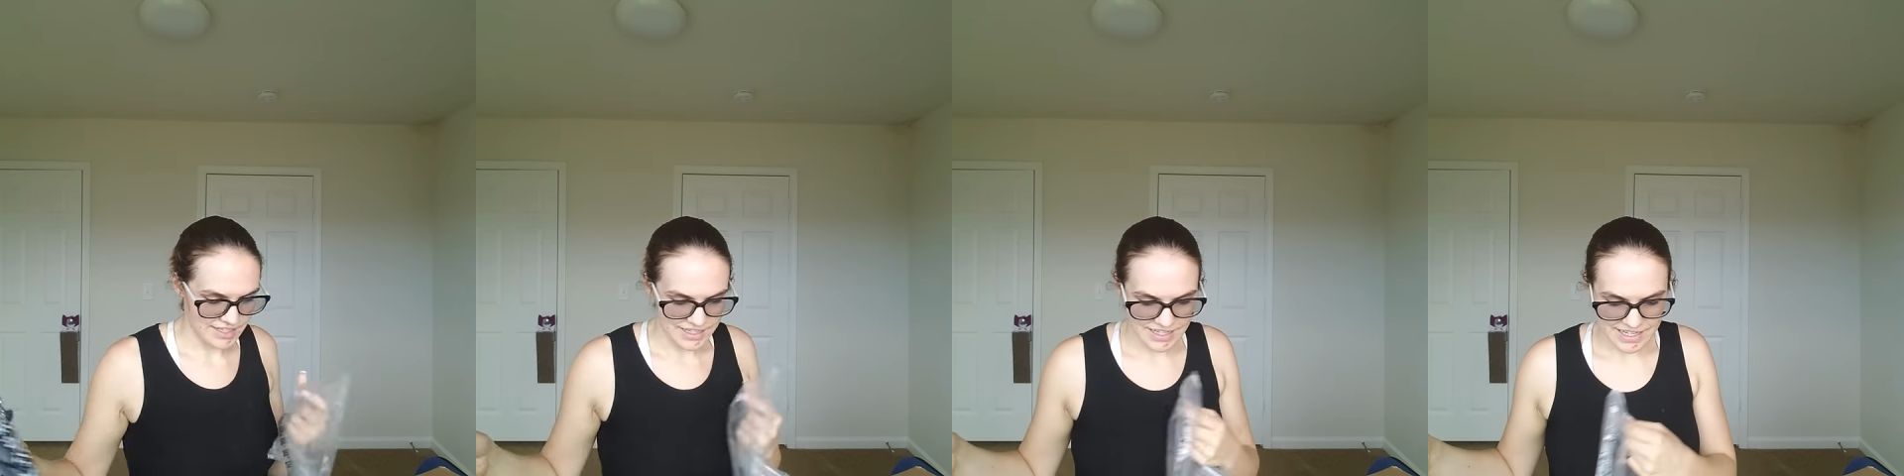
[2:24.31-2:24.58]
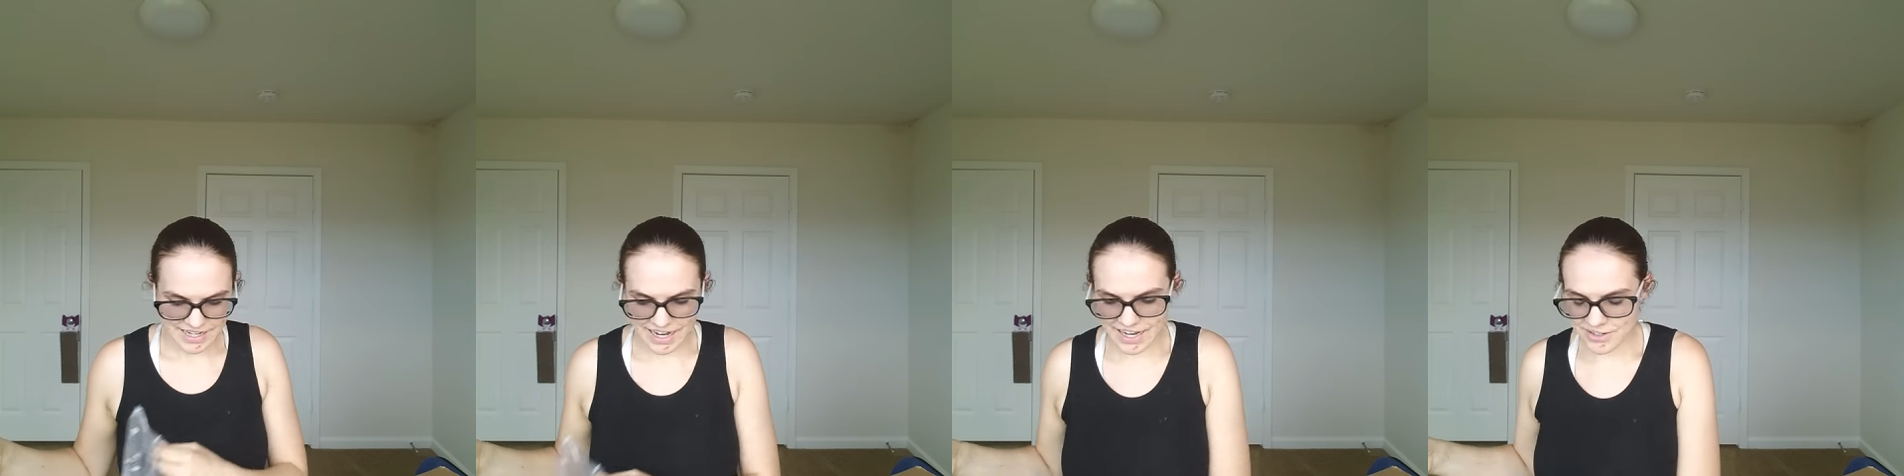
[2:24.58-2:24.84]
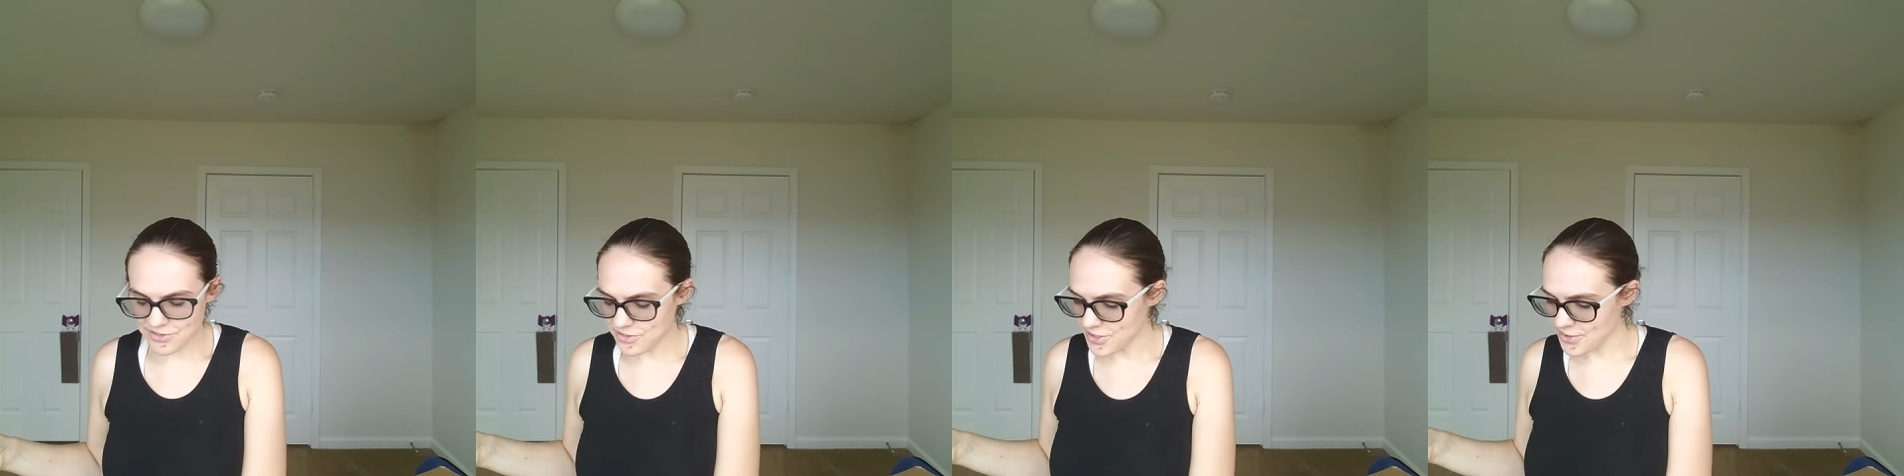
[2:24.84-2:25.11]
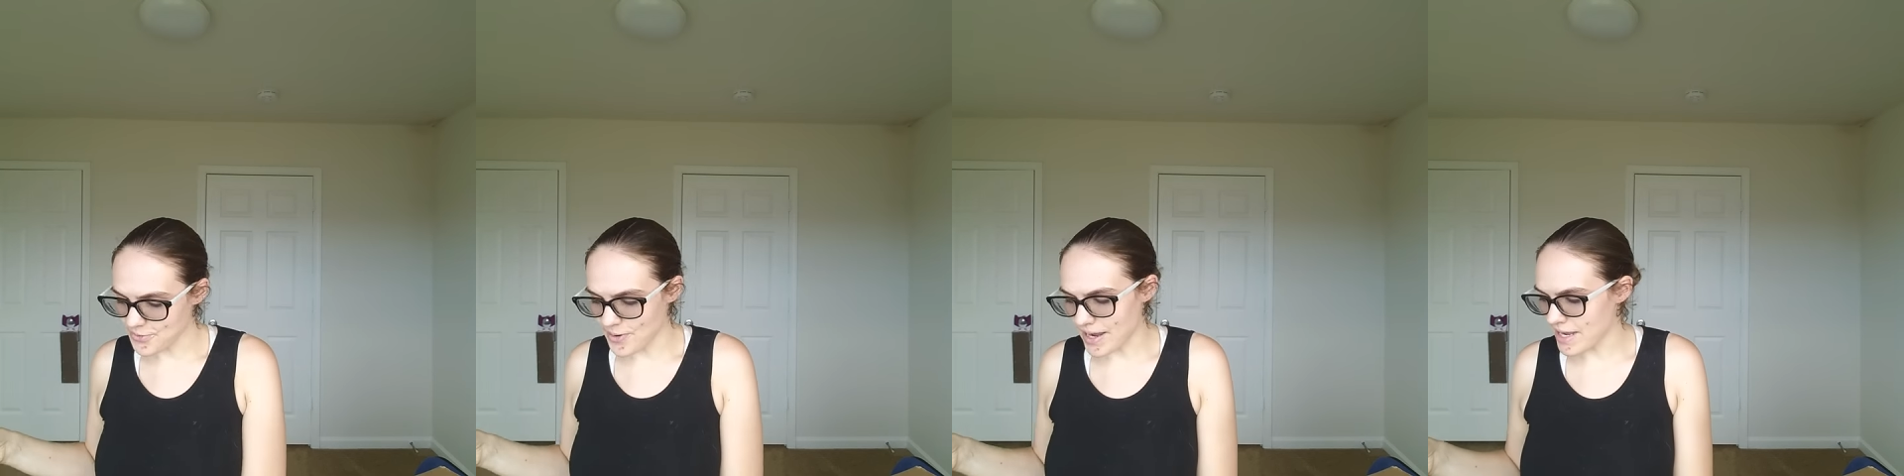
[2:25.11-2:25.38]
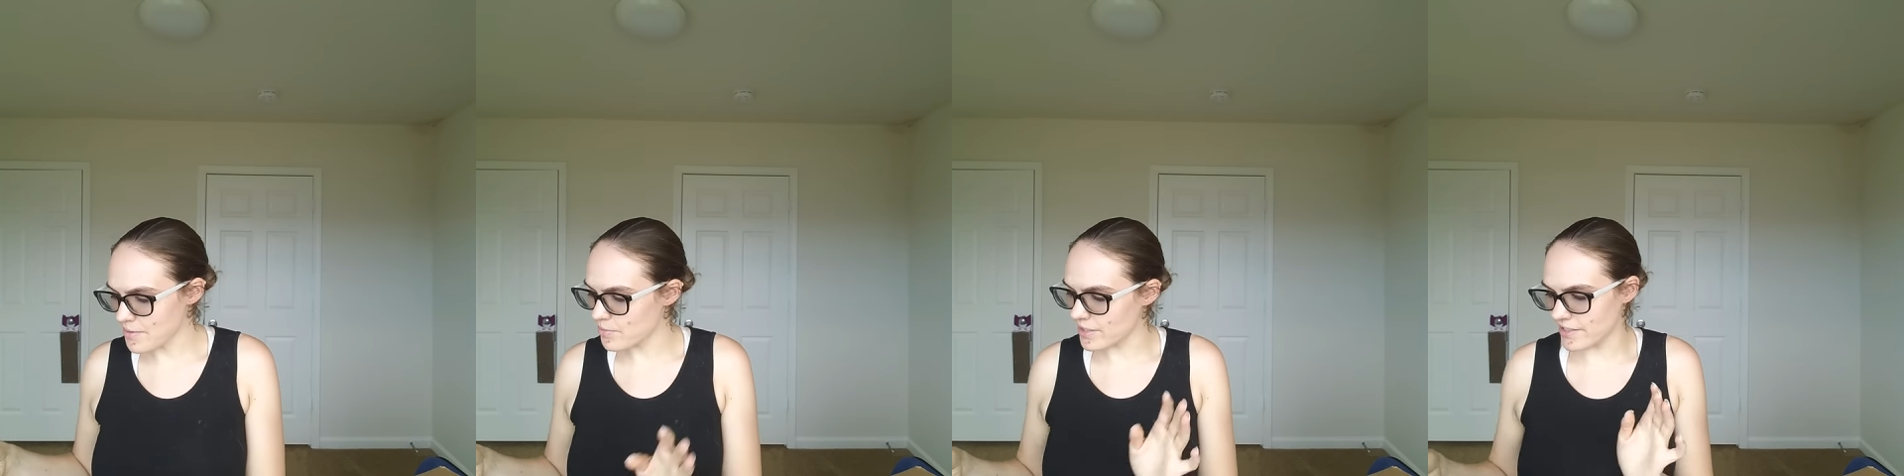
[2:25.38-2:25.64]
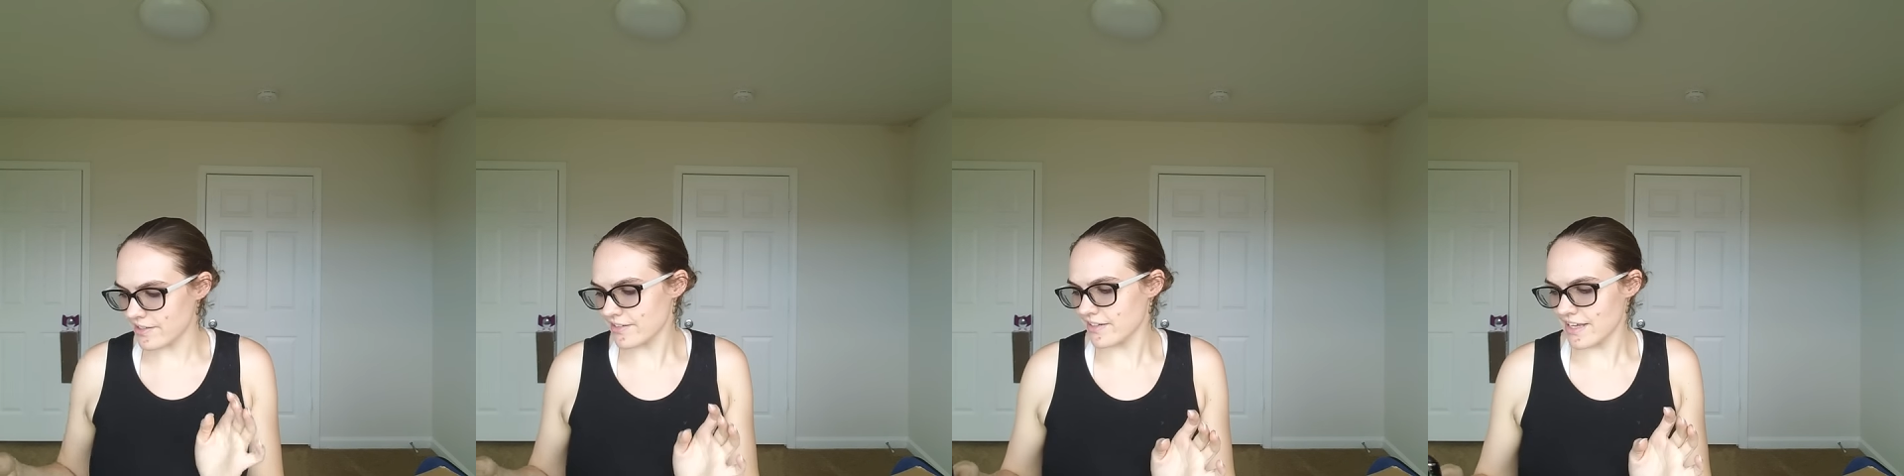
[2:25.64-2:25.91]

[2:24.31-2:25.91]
And I don't know why, but